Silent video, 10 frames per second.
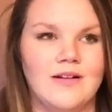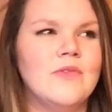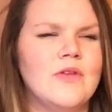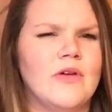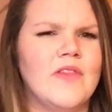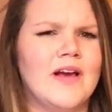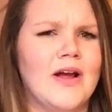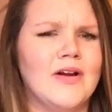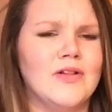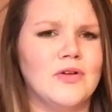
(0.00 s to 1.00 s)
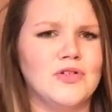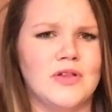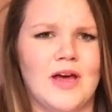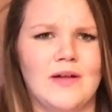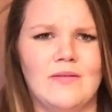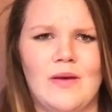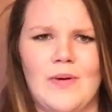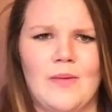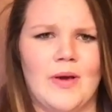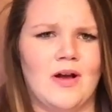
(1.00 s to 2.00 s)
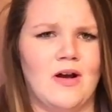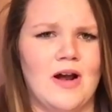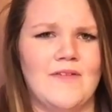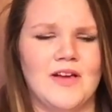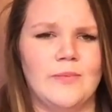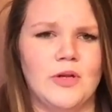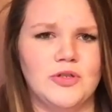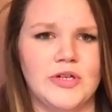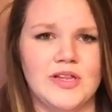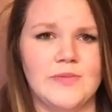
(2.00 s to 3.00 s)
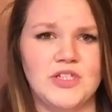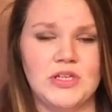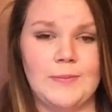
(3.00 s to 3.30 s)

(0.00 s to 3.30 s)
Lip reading: So I think I already told you that about my car having a blown transmission.